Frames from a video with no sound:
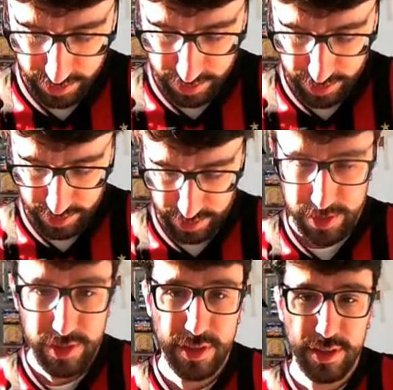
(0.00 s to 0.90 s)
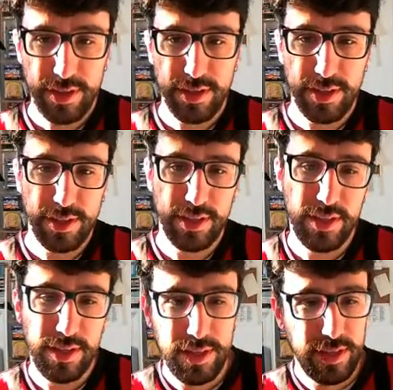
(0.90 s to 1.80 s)
Let's see why these people
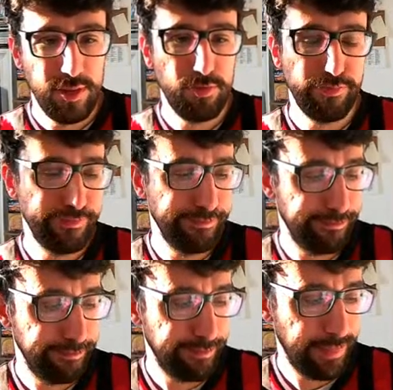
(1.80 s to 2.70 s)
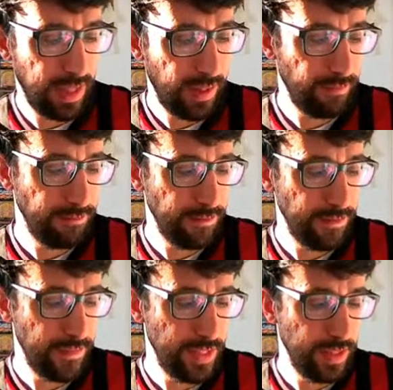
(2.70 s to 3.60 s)
say EPL is so nice.
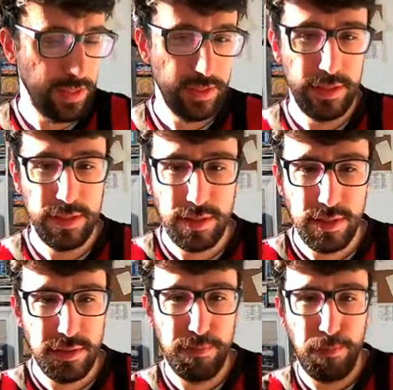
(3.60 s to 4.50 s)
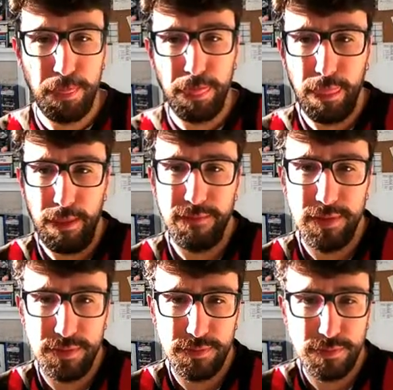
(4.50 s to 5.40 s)
I don't think it is. I think City
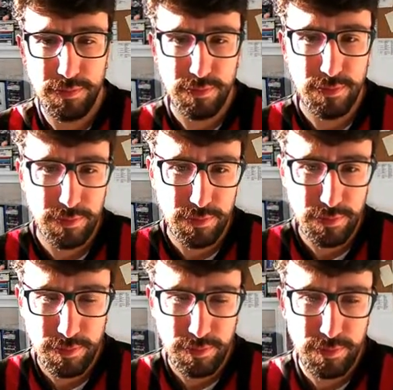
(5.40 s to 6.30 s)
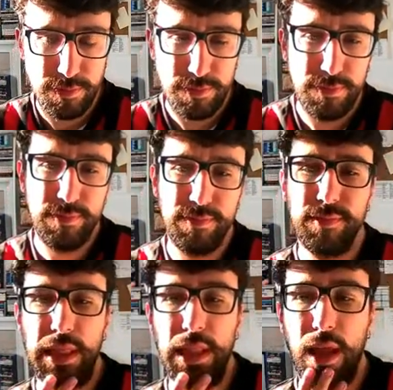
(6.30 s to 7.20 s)
is better. Milan is
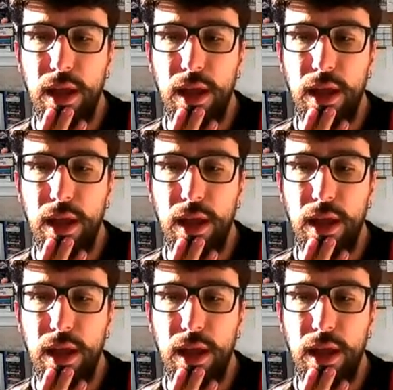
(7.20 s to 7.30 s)
better.